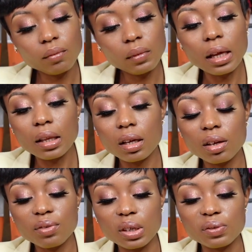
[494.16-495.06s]
I
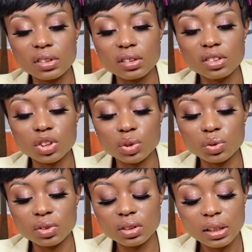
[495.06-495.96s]
love these
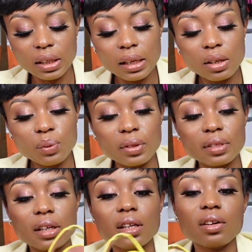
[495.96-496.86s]
shoes. One
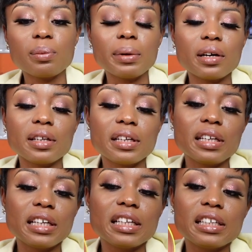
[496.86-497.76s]
thing I love about it
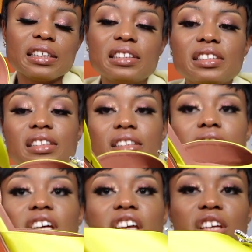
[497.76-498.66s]
is
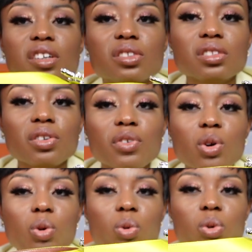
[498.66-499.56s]
the heels, of
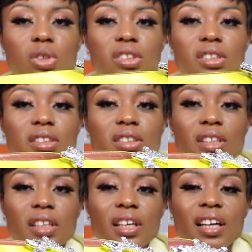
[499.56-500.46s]
course,
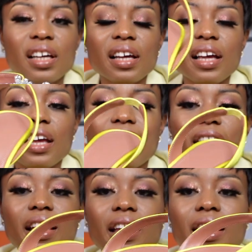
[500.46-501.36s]

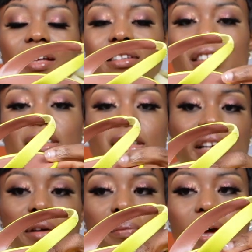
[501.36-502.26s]
and the
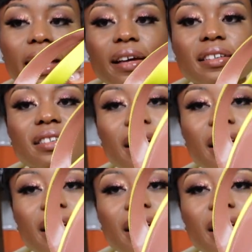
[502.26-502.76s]
sling bags